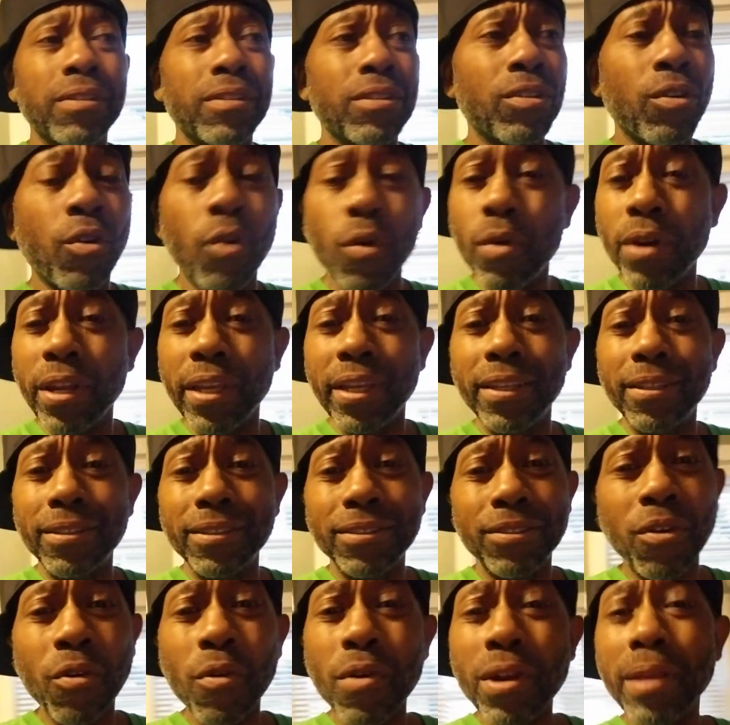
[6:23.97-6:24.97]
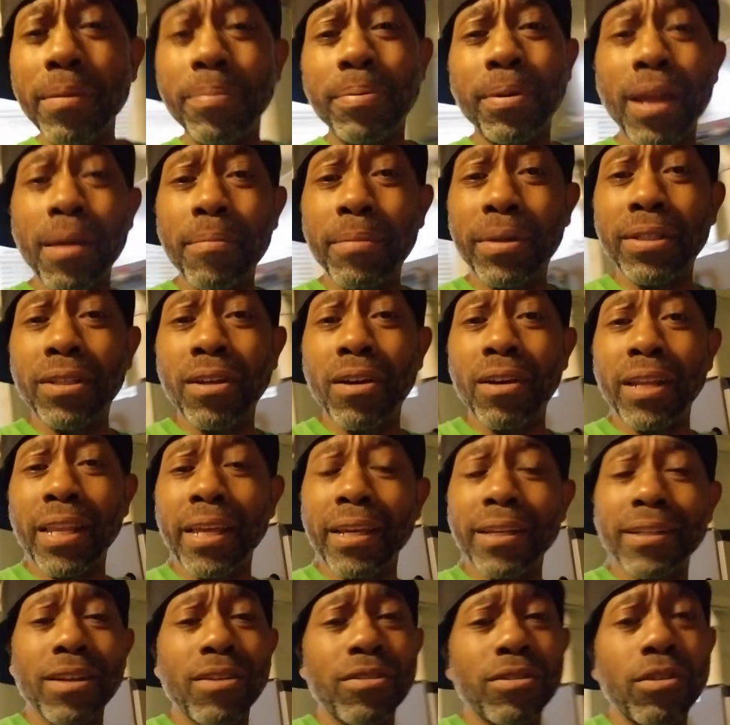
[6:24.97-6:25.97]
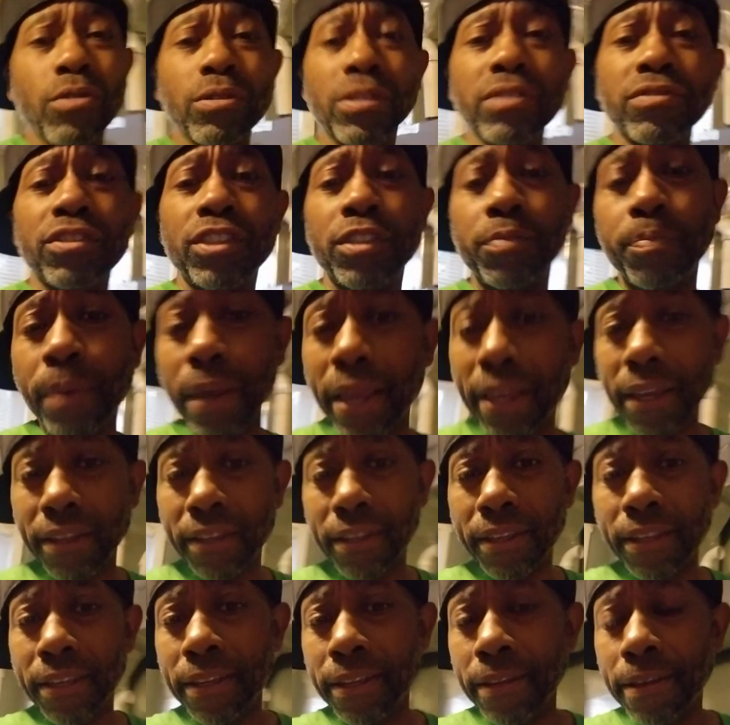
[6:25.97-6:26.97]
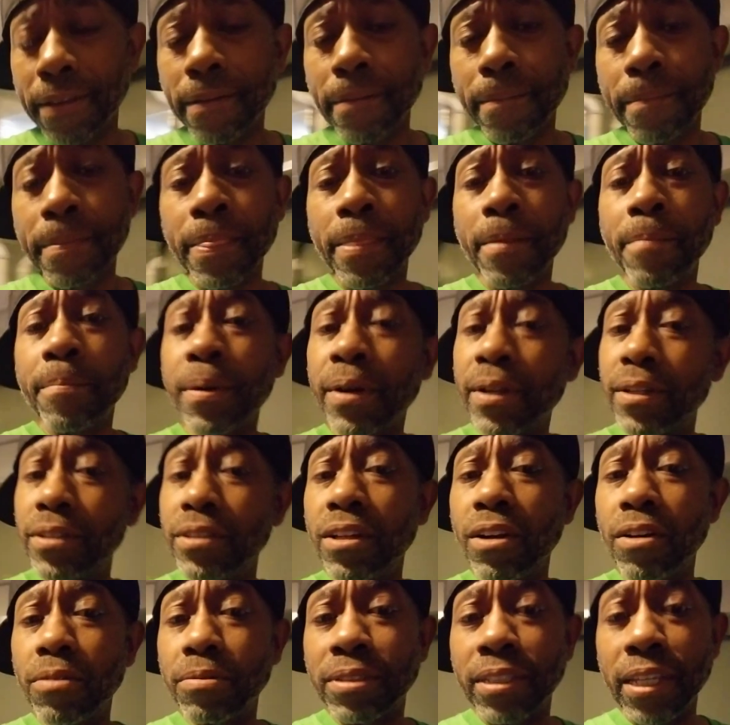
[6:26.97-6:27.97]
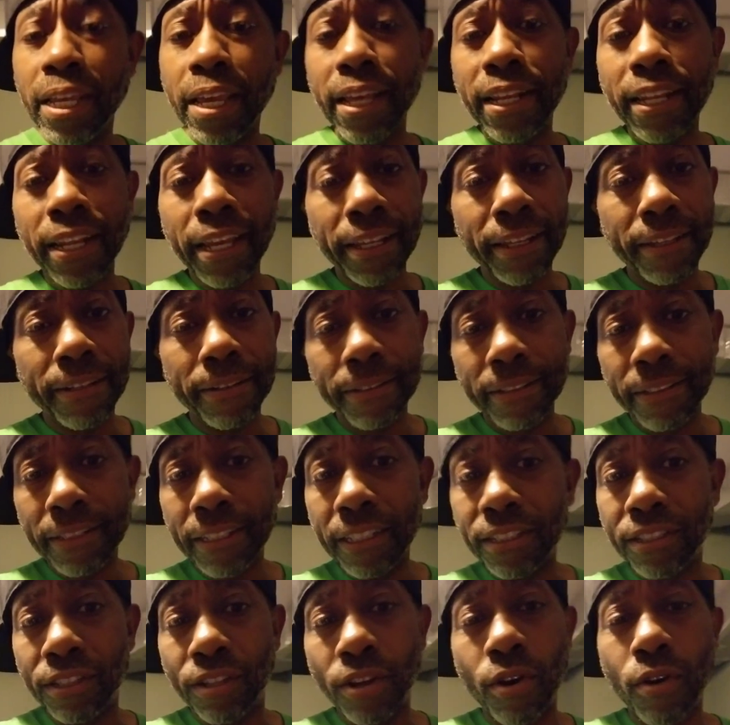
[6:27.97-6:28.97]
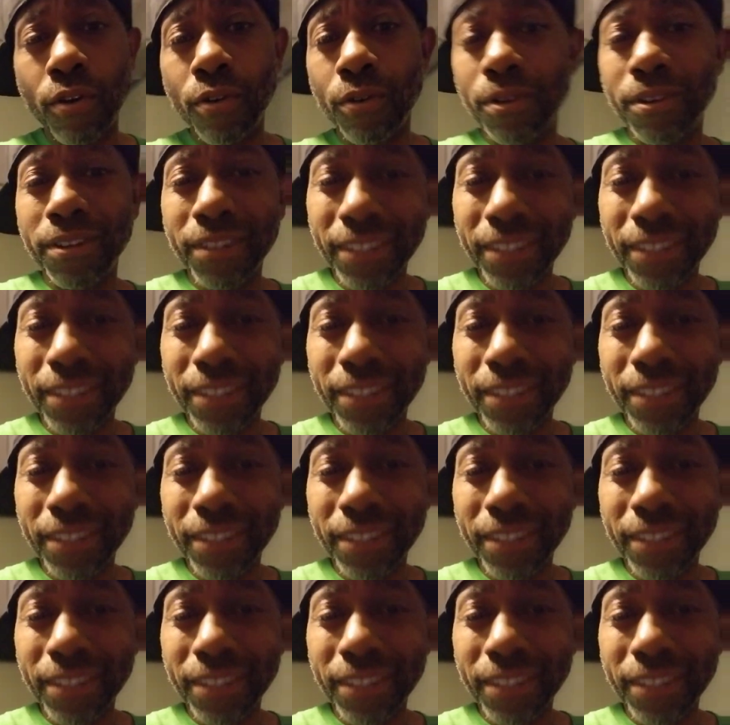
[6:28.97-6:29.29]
Corny plumber, dog. Like, no disrespect, but what I'm saying, like this dude,